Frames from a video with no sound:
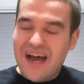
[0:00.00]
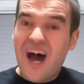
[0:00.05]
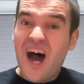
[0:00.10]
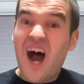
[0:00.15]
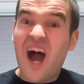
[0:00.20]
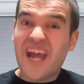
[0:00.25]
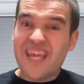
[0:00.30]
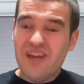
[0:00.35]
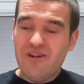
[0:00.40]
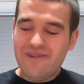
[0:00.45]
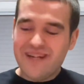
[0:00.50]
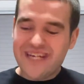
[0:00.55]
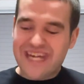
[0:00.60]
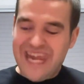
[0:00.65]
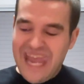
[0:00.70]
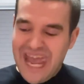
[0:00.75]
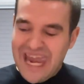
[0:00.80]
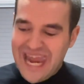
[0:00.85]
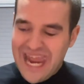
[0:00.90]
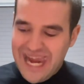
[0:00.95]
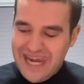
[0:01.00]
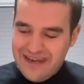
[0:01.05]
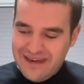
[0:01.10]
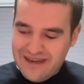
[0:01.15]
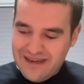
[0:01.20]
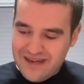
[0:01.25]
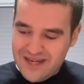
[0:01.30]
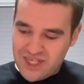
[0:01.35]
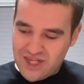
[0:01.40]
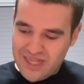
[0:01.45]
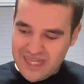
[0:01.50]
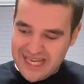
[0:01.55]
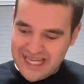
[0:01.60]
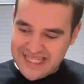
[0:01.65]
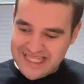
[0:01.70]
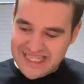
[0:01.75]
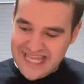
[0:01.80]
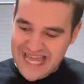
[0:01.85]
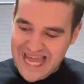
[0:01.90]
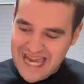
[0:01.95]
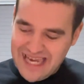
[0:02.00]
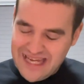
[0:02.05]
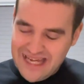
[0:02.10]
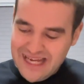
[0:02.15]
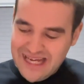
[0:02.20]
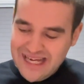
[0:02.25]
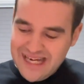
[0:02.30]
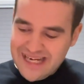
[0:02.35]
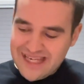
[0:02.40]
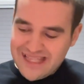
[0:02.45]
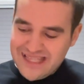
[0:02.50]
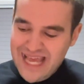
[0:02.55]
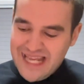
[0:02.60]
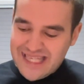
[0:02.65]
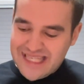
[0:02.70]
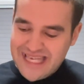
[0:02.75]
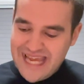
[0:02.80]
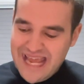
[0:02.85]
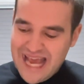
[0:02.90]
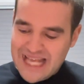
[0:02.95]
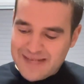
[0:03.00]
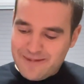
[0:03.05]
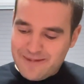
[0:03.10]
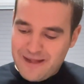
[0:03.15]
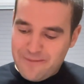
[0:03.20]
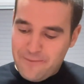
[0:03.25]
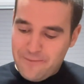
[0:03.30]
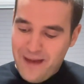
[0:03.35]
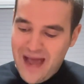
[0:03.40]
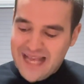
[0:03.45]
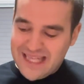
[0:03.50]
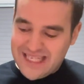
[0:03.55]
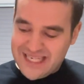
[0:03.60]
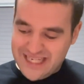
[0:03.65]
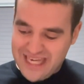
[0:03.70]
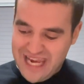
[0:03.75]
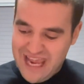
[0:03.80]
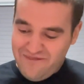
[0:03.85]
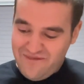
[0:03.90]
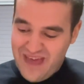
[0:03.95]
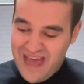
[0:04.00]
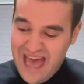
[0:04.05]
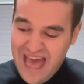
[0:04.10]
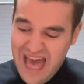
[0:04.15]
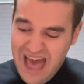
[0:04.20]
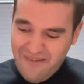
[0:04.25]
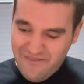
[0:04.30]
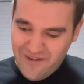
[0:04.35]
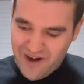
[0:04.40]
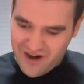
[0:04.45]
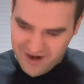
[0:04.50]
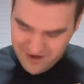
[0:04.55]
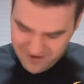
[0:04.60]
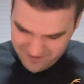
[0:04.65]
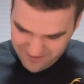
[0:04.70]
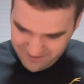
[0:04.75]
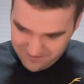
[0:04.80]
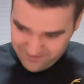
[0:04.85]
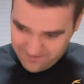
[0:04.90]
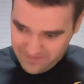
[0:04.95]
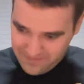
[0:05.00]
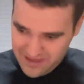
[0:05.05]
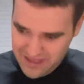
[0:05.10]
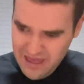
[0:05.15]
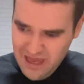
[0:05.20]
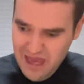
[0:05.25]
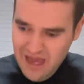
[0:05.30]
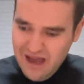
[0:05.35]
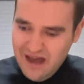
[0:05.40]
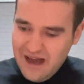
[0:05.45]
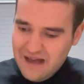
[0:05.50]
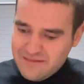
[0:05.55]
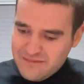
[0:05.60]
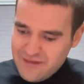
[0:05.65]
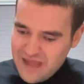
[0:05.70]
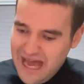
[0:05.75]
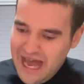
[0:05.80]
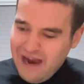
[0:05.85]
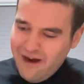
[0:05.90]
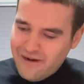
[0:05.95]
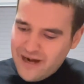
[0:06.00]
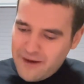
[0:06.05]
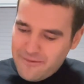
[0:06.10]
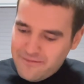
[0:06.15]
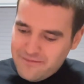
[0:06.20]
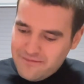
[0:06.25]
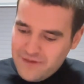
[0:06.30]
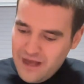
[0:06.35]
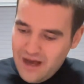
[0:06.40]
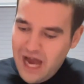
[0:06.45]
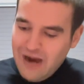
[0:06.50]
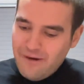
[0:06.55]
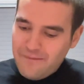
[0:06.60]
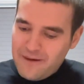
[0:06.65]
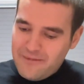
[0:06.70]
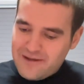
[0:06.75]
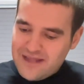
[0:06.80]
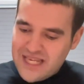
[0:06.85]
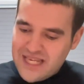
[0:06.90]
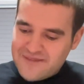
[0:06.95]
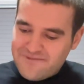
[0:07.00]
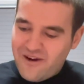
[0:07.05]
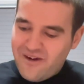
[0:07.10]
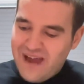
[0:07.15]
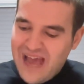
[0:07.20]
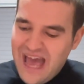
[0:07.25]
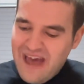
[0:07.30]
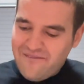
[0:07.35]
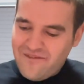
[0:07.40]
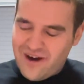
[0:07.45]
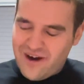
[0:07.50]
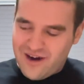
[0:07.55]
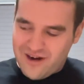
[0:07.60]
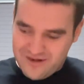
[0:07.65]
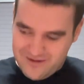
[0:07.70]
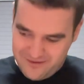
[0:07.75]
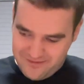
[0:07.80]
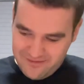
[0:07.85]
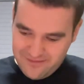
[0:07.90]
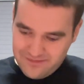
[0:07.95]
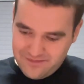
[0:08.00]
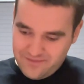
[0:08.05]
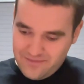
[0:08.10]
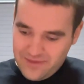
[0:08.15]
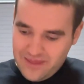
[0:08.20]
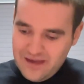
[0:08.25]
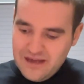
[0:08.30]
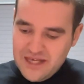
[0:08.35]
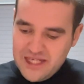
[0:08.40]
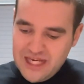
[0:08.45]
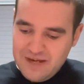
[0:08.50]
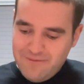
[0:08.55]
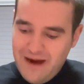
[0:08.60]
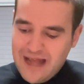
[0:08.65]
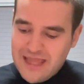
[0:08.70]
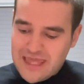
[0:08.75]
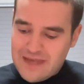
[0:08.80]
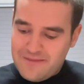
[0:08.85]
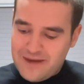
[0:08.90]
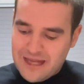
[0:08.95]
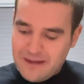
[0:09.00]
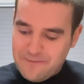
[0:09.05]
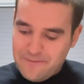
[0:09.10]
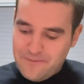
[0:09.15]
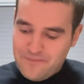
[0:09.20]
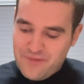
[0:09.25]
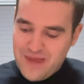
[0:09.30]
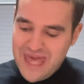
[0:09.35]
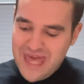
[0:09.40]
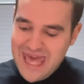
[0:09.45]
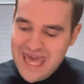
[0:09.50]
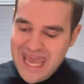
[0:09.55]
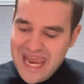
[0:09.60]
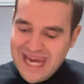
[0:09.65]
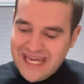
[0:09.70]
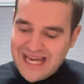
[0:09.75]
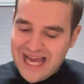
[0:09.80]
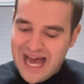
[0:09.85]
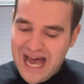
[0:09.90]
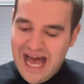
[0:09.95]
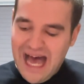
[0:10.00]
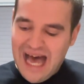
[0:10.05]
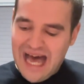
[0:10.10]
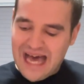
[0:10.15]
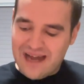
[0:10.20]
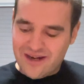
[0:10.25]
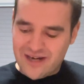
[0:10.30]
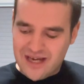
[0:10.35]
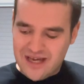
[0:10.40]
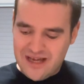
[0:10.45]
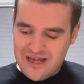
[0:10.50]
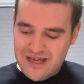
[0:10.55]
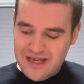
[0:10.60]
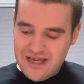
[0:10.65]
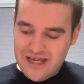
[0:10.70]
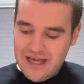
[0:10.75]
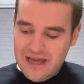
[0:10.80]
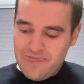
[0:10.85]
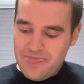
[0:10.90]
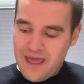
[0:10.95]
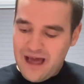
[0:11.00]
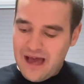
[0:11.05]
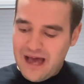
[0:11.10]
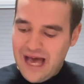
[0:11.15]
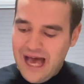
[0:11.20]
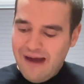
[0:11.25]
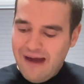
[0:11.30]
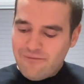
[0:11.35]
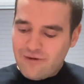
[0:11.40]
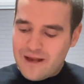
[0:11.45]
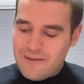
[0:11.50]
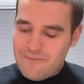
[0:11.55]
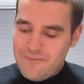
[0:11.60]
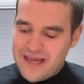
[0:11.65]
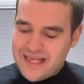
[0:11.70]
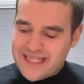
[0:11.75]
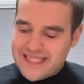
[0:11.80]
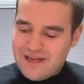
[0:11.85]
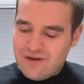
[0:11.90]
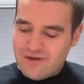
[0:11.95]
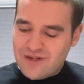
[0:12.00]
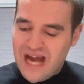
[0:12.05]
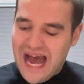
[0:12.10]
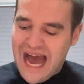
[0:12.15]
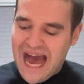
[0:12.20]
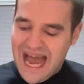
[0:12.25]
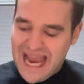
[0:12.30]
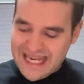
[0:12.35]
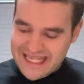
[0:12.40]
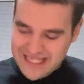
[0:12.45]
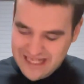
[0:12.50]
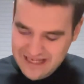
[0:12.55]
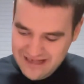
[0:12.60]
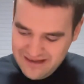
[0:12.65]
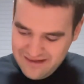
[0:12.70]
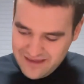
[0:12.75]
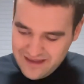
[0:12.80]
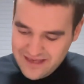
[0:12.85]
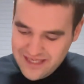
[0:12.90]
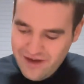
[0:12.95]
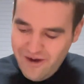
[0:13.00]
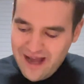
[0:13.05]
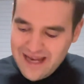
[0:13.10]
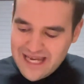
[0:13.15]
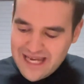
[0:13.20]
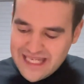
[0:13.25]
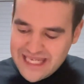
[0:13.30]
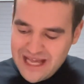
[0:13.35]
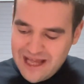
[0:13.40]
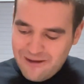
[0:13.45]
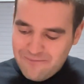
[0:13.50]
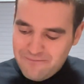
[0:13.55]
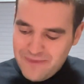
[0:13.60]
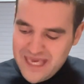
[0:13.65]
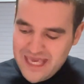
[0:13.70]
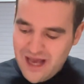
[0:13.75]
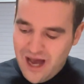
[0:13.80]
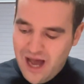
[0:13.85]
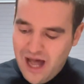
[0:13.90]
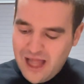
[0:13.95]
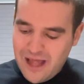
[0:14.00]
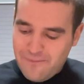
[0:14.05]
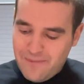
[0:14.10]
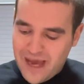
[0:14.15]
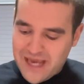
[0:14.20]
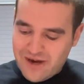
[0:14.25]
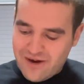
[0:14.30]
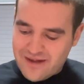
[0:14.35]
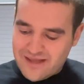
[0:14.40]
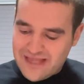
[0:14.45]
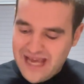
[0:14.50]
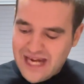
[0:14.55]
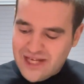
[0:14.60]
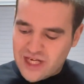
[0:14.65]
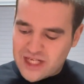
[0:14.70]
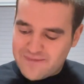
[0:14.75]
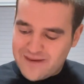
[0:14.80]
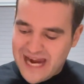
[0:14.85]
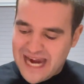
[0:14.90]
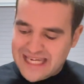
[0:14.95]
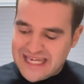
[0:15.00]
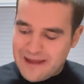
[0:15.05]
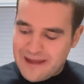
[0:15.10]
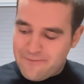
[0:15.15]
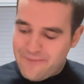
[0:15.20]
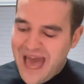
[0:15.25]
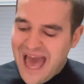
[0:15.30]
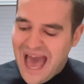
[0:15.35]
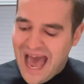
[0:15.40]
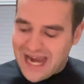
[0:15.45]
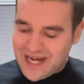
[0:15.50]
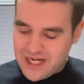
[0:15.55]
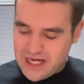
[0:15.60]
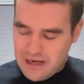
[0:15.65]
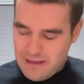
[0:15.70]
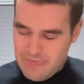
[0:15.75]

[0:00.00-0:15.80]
Are you kidding? Giulia said. This day has been the best gift ever. I remember this forever. She wrapped him in a big hug. I'm going to miss you guys. You'll have to tell me all about your adventures when I get back.